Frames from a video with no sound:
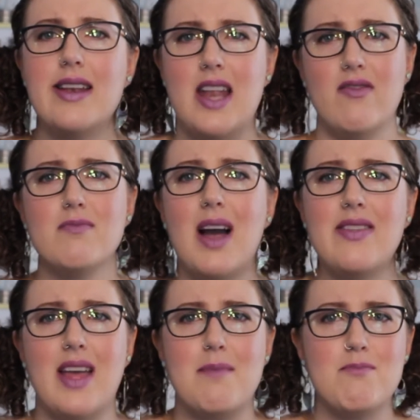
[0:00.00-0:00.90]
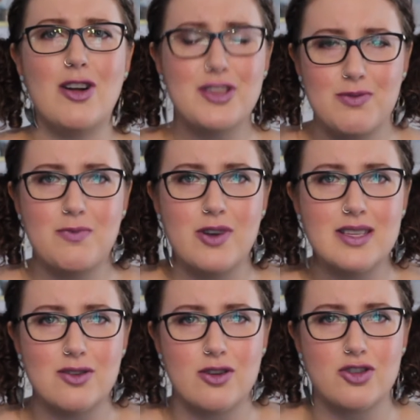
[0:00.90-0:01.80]
Never mind that at multiple
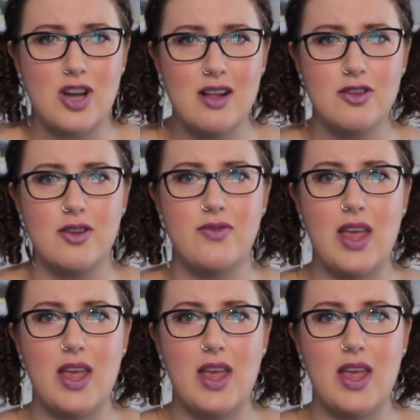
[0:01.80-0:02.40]
points in her childhood,